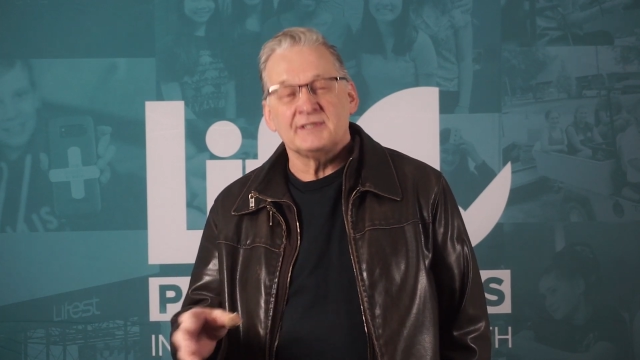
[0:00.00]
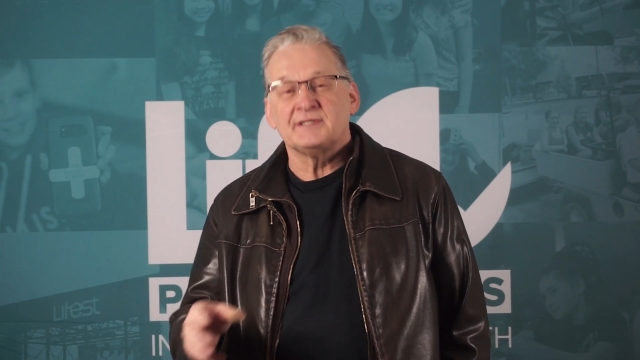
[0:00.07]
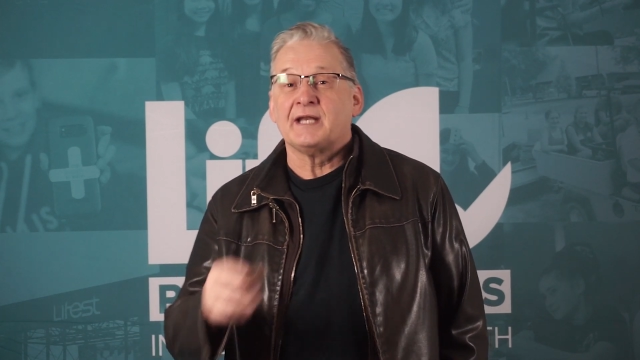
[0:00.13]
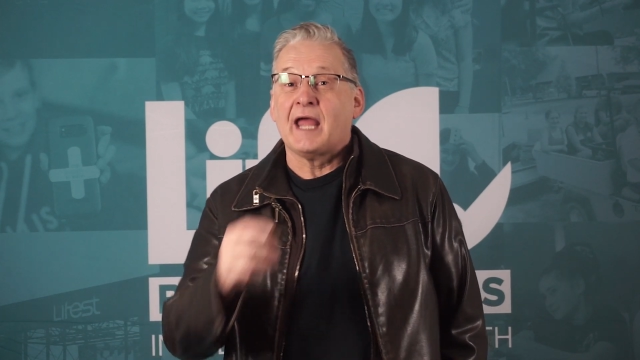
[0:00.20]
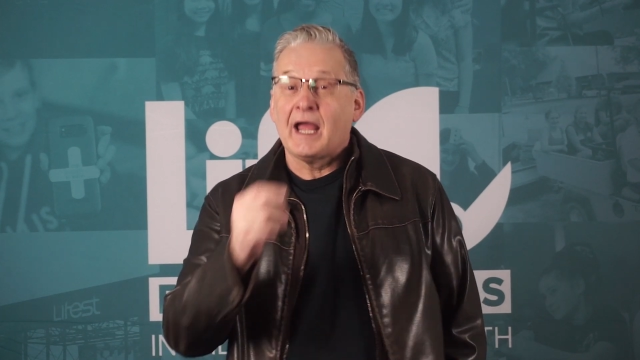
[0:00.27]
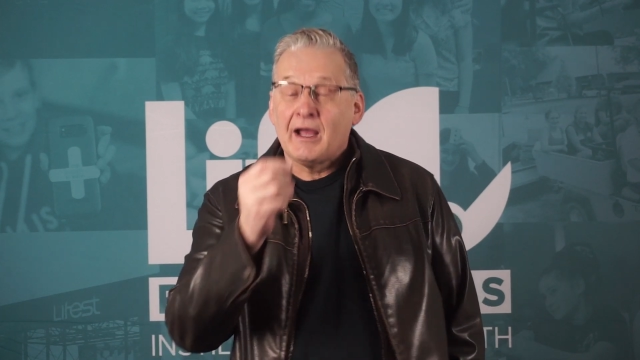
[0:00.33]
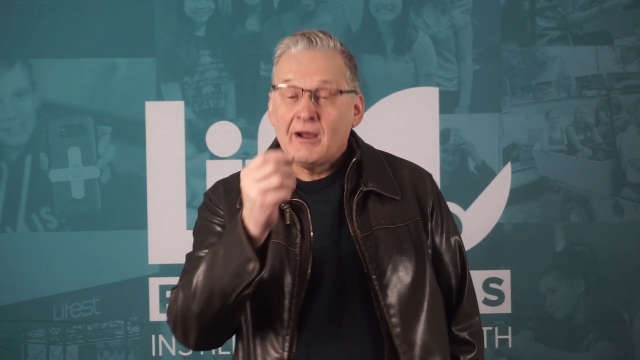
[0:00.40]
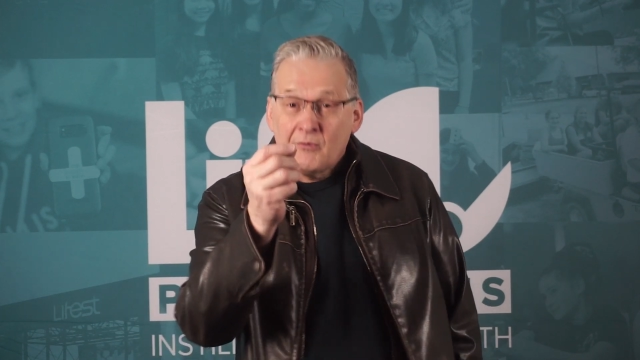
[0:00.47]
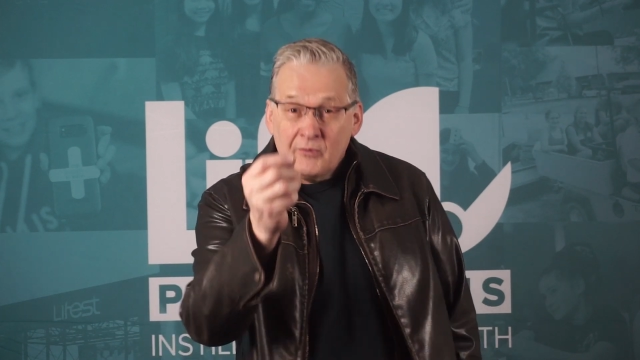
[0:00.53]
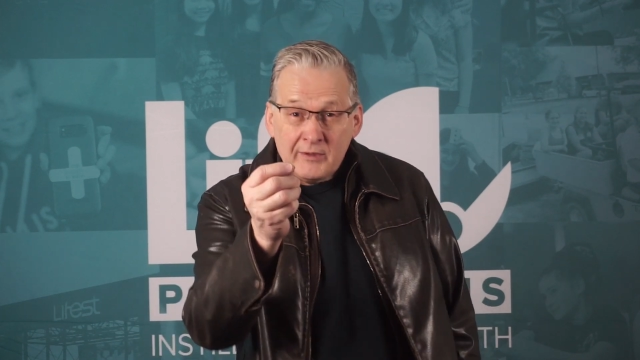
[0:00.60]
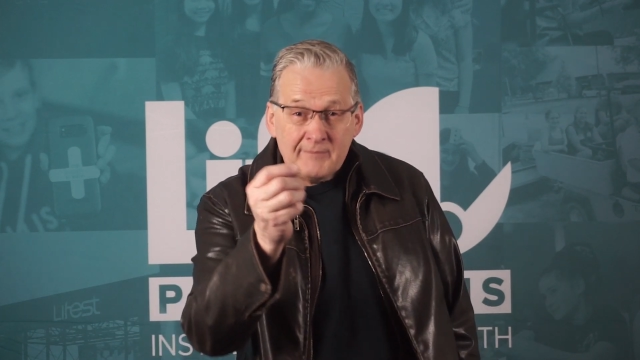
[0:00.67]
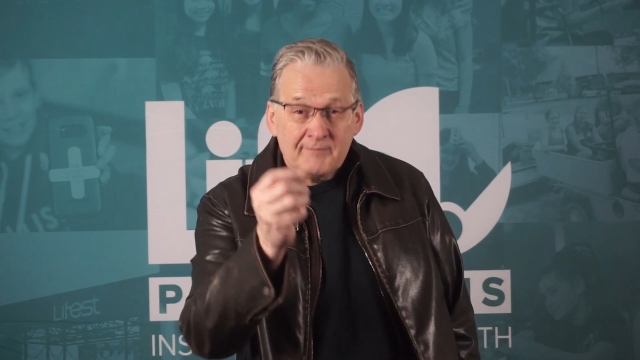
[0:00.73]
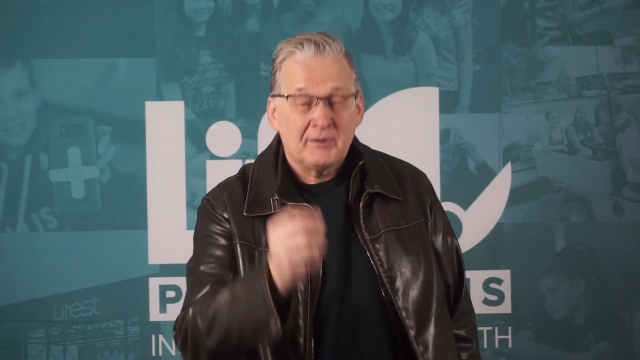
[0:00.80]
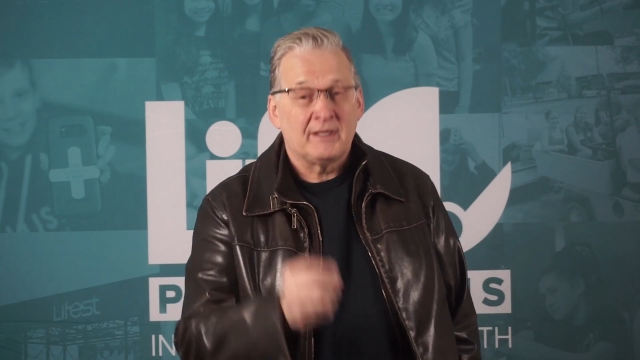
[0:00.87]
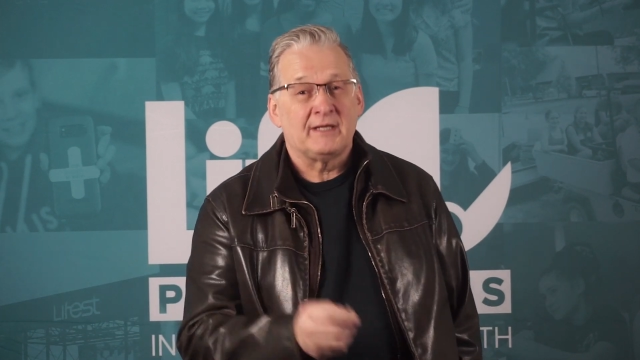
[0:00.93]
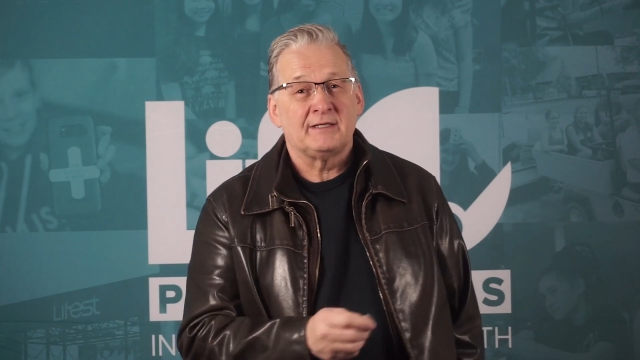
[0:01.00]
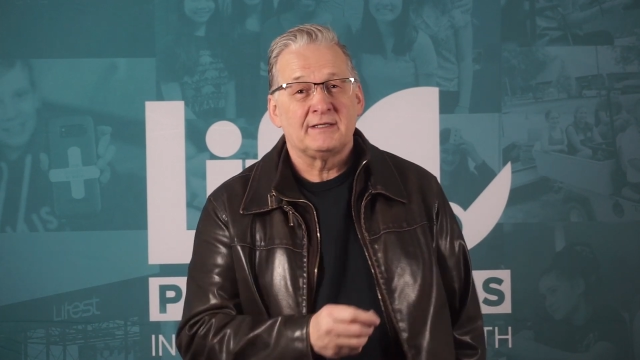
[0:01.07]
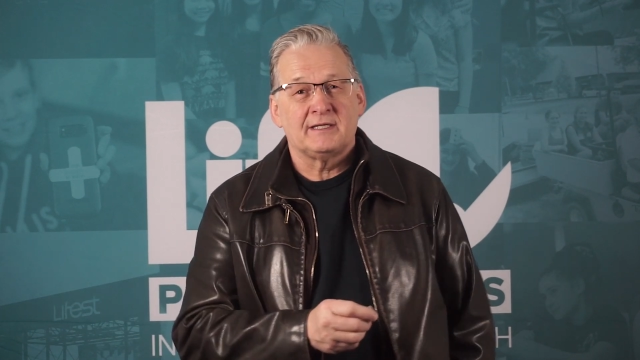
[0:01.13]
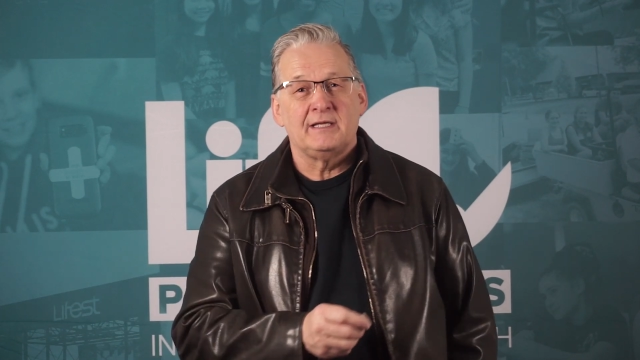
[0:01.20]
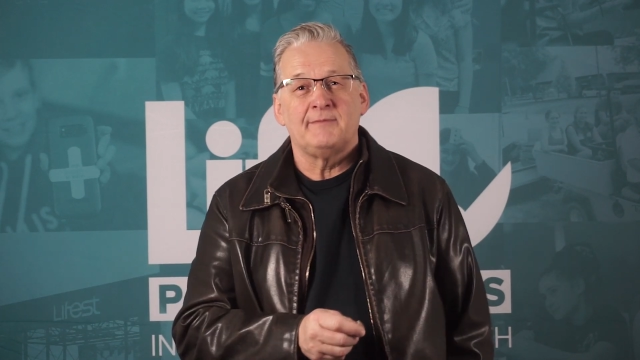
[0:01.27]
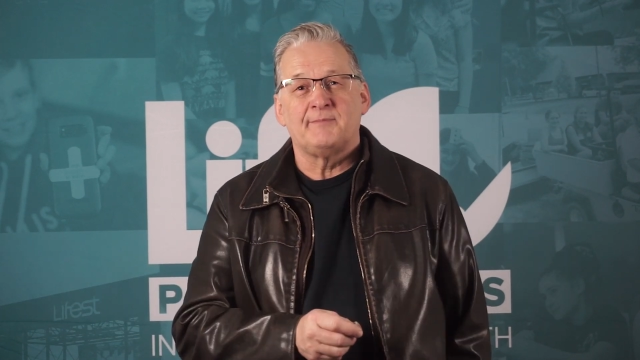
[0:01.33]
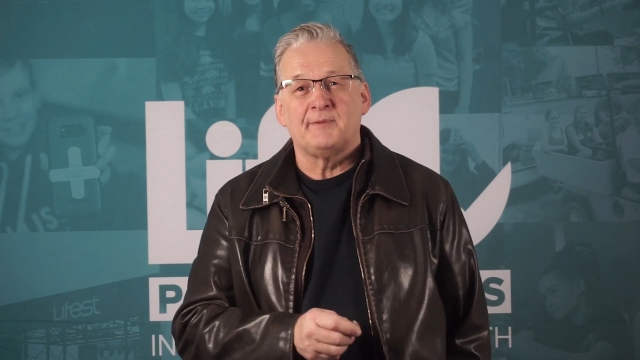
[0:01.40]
and how we plan to keep